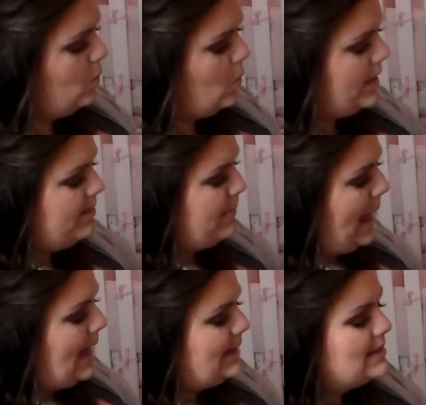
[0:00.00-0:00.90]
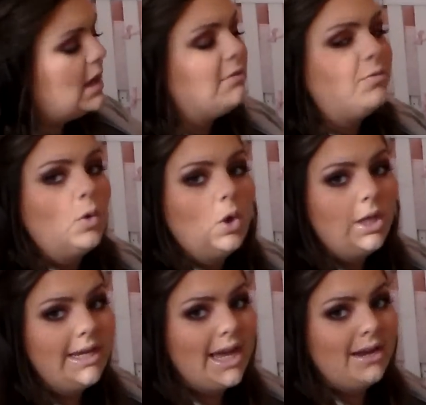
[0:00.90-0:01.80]
when the bag is not
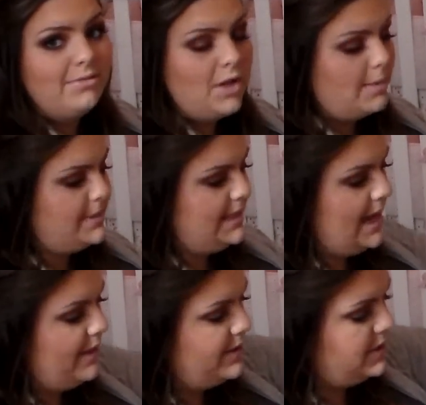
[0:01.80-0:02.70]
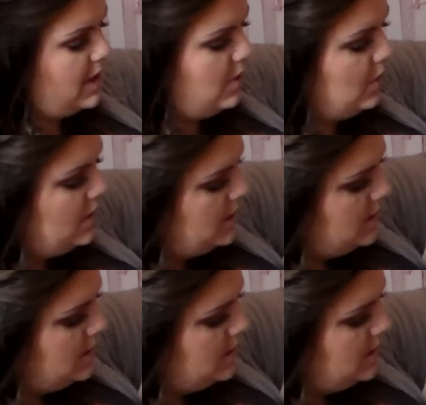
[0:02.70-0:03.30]
full, it kind of flops together. So